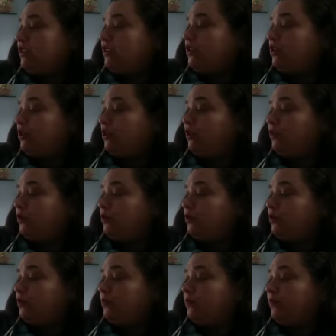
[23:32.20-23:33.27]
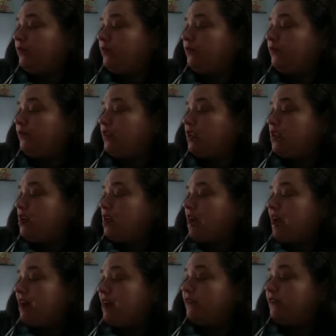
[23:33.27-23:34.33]
2
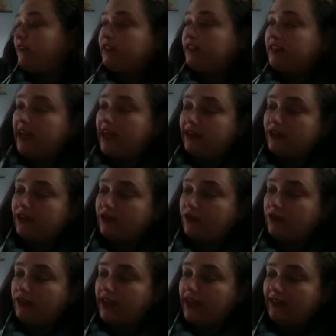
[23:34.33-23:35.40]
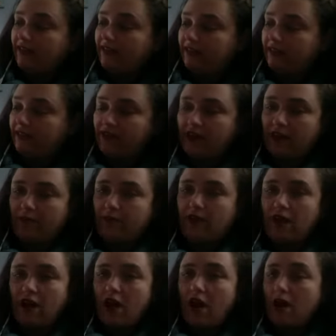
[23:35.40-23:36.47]
out of the 10, 2/10 of them
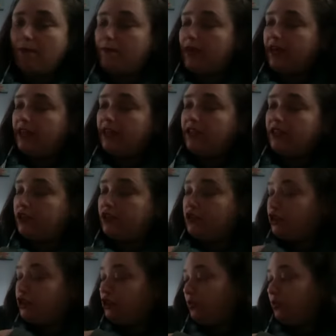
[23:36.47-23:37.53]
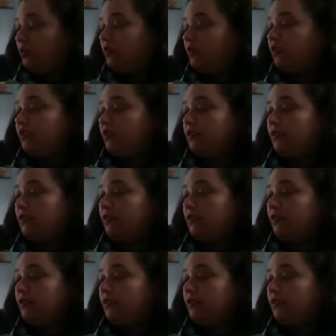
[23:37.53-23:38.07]
are made into juice,